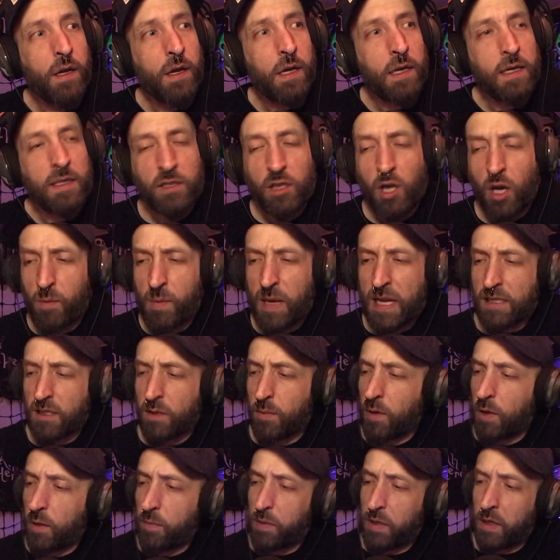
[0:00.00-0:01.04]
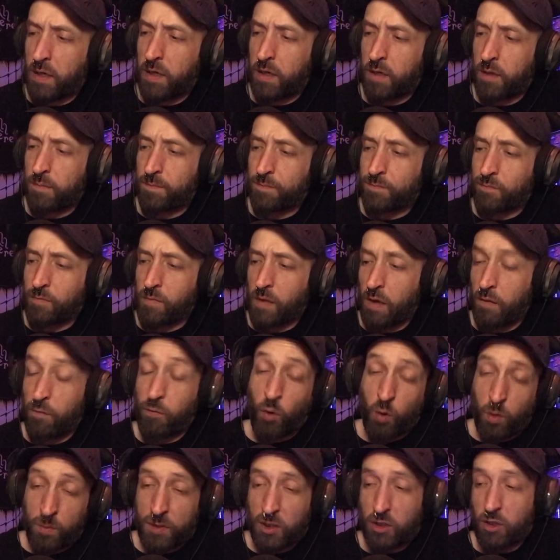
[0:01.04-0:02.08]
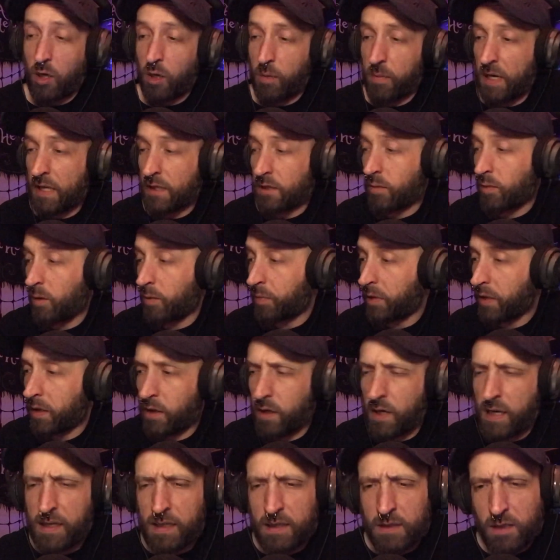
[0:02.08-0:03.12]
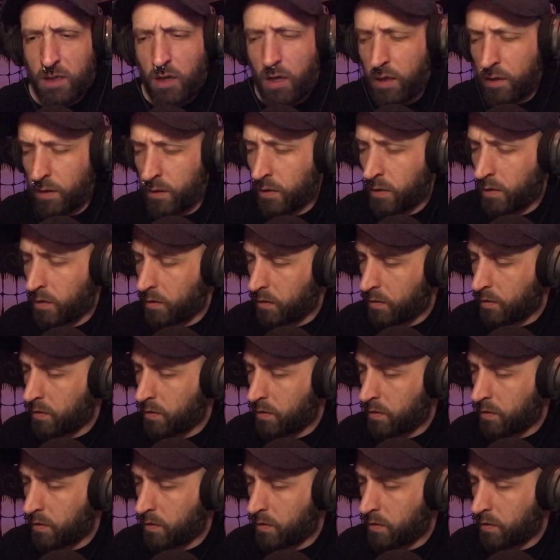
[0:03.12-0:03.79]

and a star basketball player, former star basketball player, and his daughter.